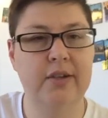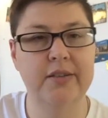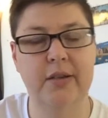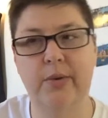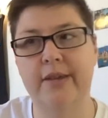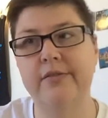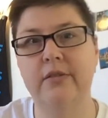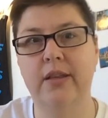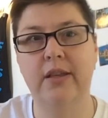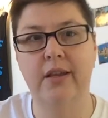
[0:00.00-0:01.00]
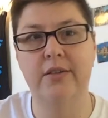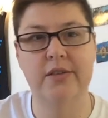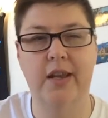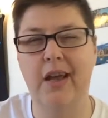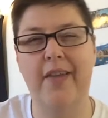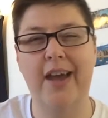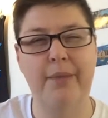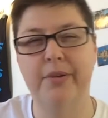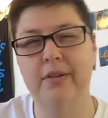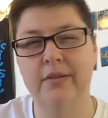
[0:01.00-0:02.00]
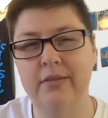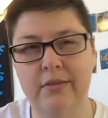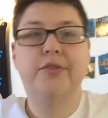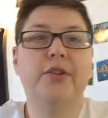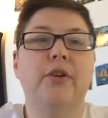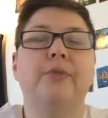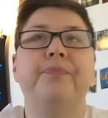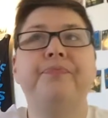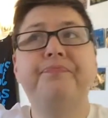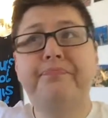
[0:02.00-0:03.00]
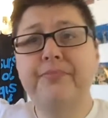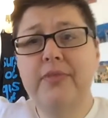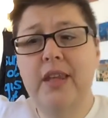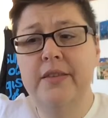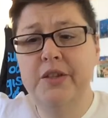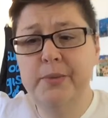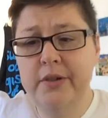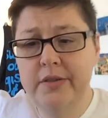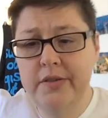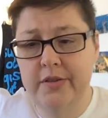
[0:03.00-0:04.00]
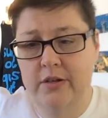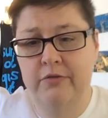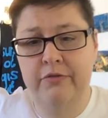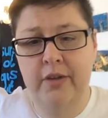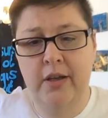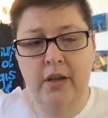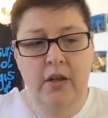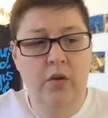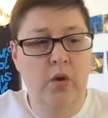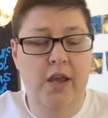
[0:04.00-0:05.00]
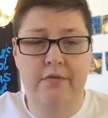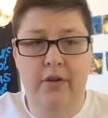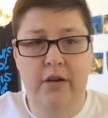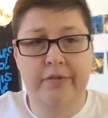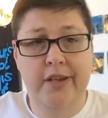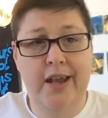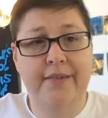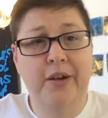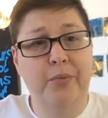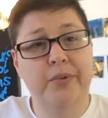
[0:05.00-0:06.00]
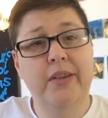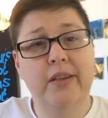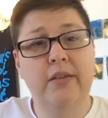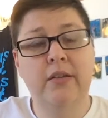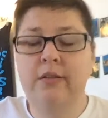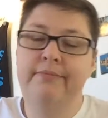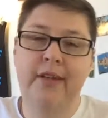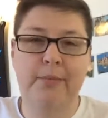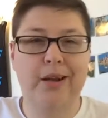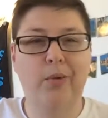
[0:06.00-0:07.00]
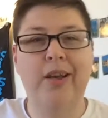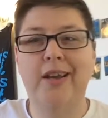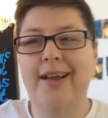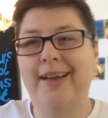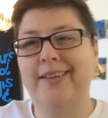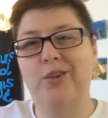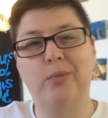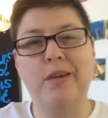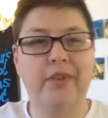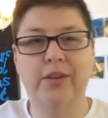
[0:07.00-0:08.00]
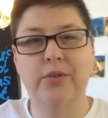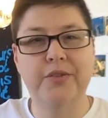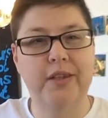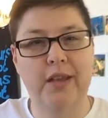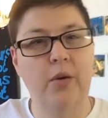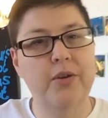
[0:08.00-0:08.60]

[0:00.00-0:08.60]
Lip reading: I was like, whatever, like I understand how that happened. So the experience itself involved having a really, I mean, I went and they took my vitals like they